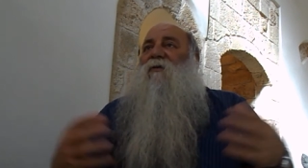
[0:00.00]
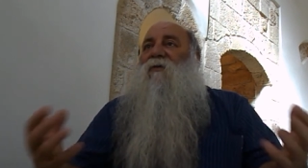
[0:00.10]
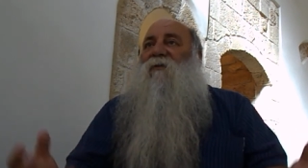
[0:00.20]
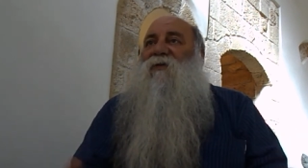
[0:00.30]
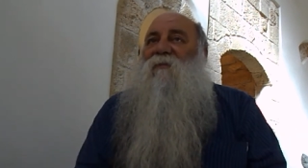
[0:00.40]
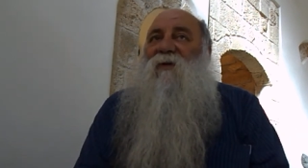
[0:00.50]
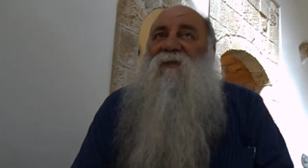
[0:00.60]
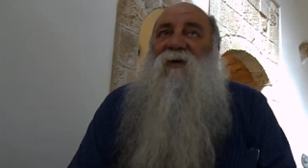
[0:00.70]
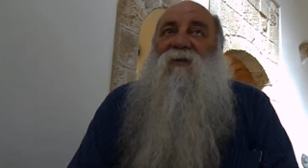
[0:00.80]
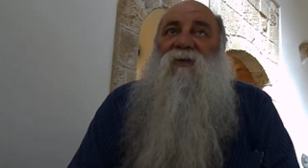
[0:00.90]
all of them
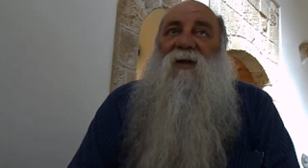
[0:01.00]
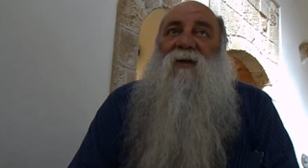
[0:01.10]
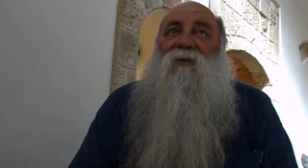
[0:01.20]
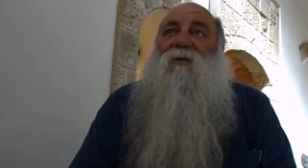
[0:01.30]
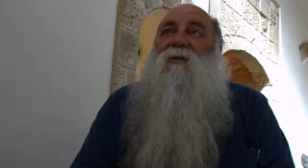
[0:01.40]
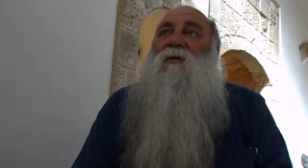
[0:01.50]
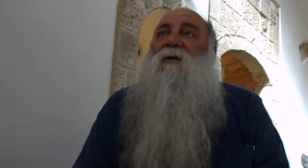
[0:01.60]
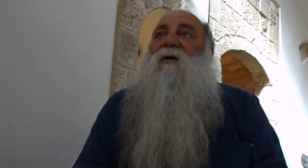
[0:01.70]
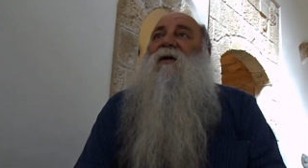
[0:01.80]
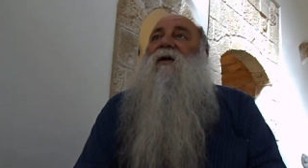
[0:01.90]
living together
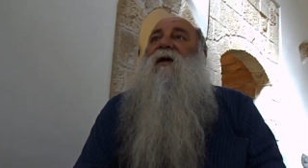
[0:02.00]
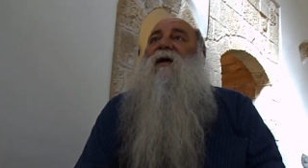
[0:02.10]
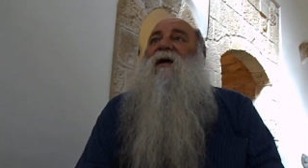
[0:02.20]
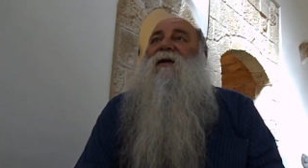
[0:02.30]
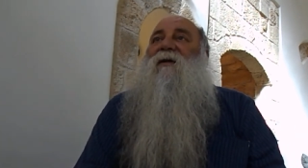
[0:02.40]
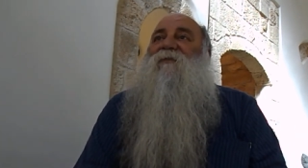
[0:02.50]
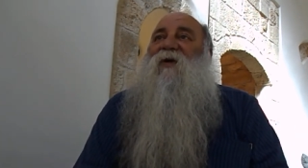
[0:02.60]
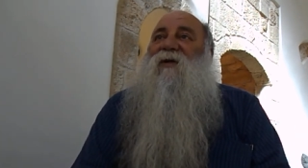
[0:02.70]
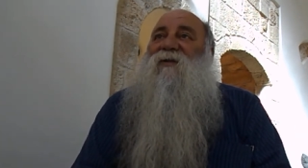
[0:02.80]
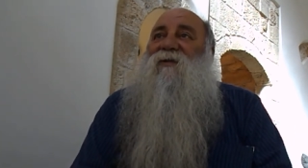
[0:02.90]
in
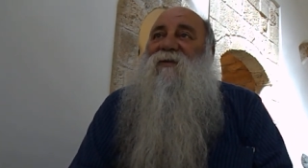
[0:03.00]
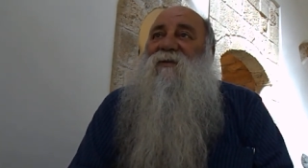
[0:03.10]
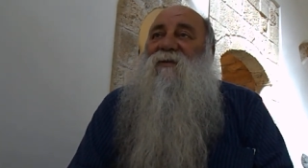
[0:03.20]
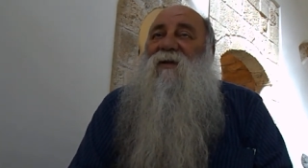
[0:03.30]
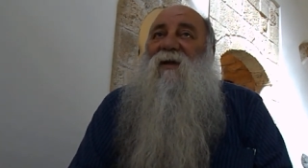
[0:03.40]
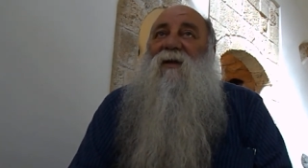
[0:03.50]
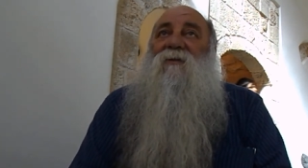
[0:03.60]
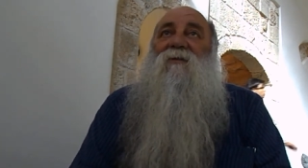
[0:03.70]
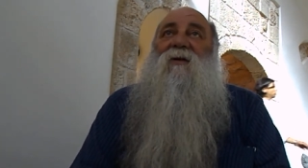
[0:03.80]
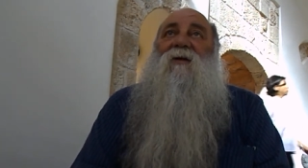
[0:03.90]
peace
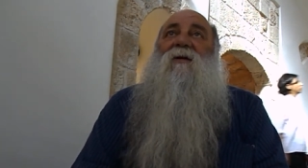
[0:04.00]
and uh,